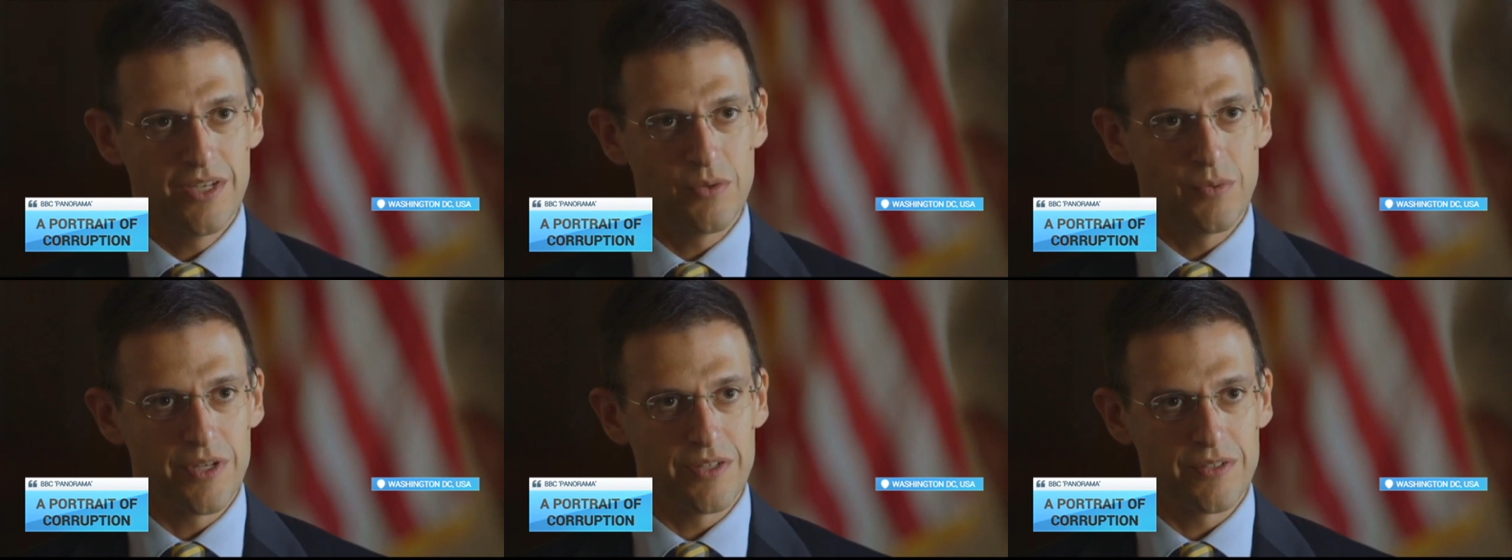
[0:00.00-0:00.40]

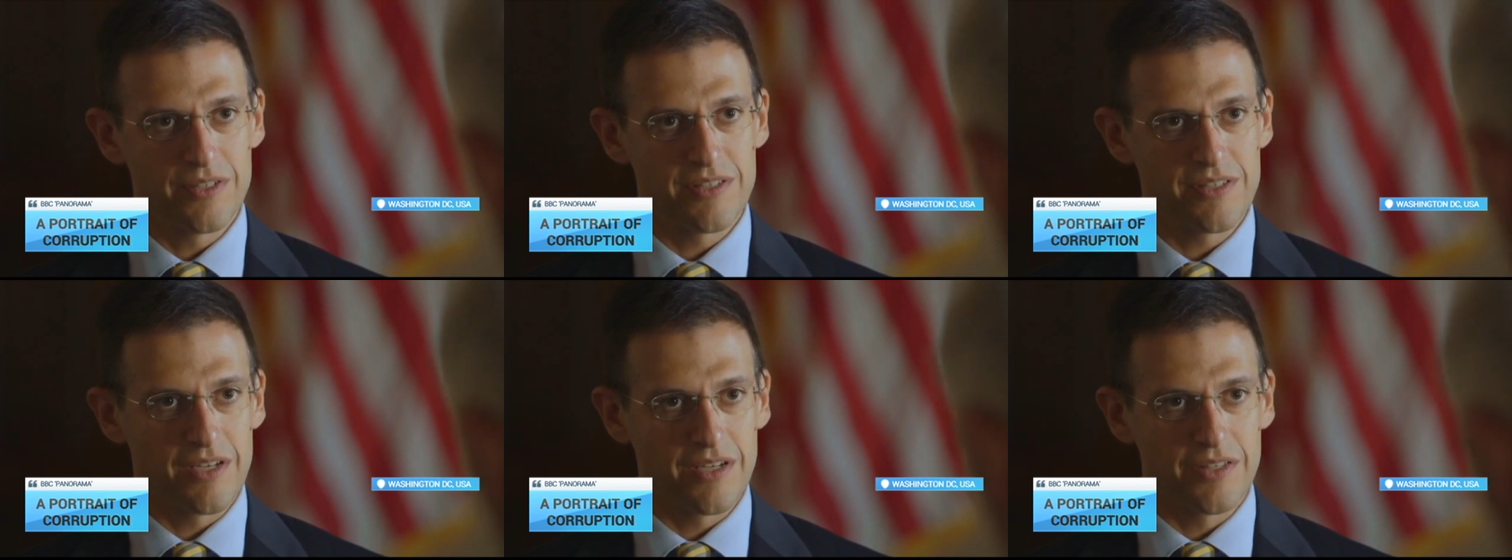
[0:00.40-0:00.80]
whether
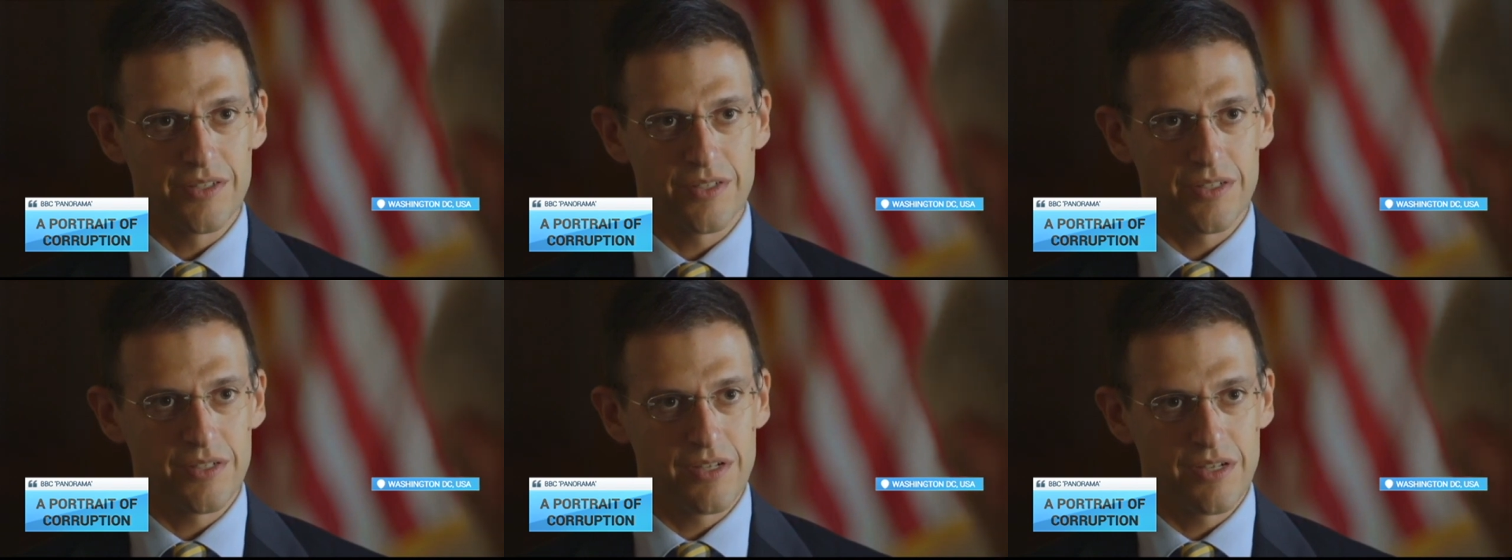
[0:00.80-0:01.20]
it's
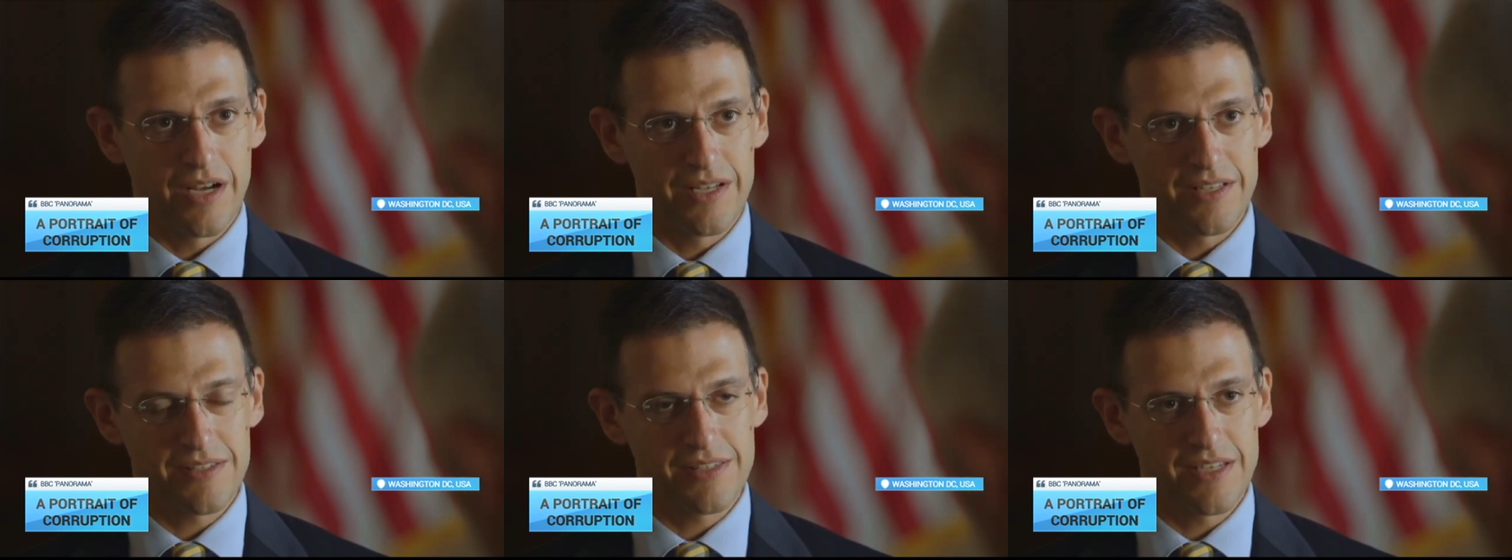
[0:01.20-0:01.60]
other
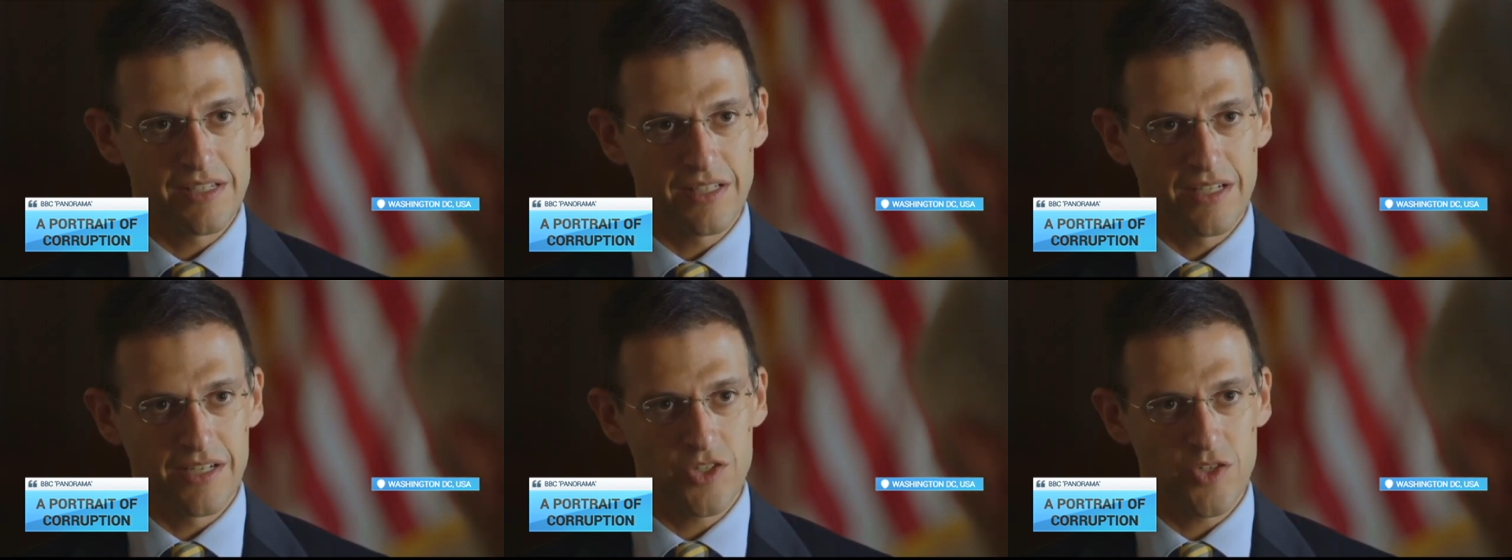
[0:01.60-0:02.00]
uh, state
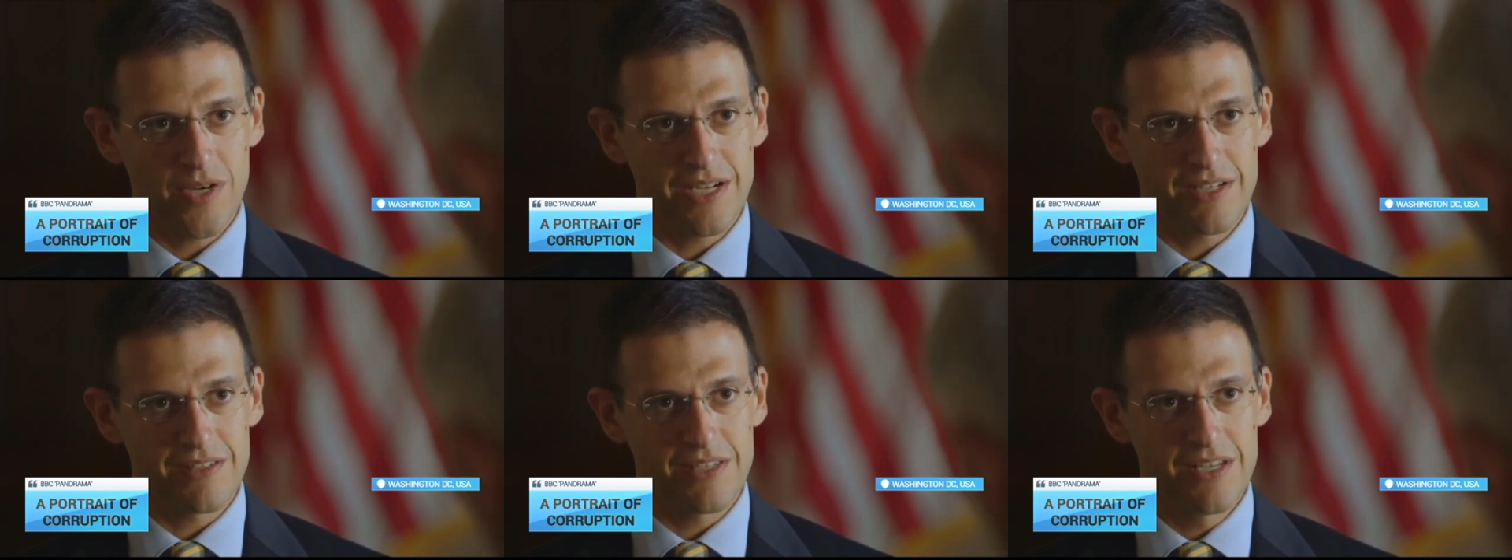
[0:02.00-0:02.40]

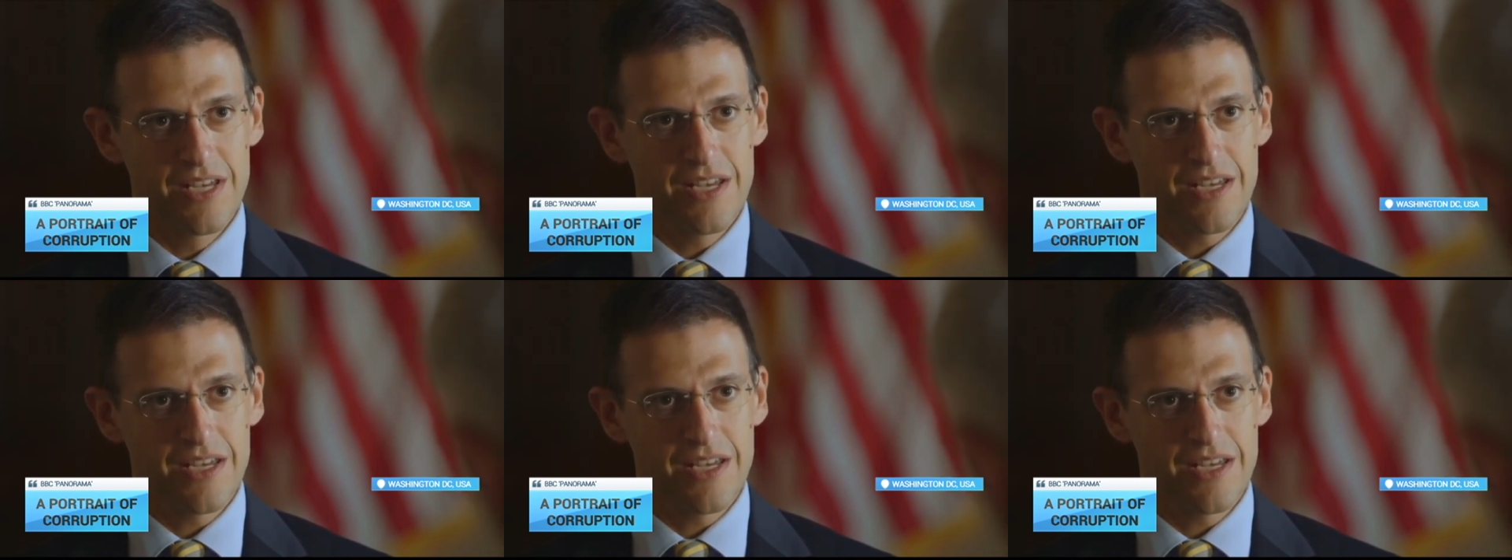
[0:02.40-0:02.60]
contracts.